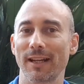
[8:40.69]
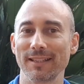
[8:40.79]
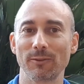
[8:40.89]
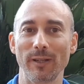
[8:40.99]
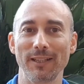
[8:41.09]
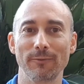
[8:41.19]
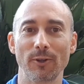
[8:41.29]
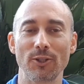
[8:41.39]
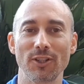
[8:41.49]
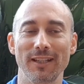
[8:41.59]
unsweetened
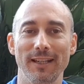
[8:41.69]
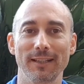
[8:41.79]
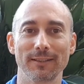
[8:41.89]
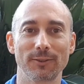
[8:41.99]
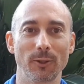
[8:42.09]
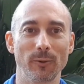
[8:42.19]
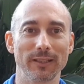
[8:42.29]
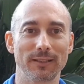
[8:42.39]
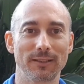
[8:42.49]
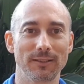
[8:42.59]
version here, so
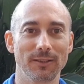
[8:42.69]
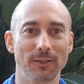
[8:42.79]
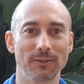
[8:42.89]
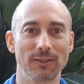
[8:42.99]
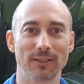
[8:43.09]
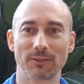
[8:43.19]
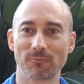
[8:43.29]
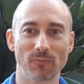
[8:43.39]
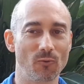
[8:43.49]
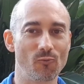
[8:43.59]
it's just
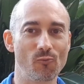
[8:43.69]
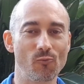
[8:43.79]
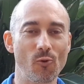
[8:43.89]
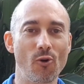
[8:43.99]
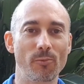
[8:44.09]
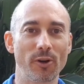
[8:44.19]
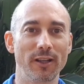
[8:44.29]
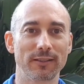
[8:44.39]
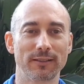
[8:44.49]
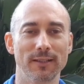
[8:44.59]
raw
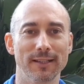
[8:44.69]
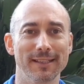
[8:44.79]
products.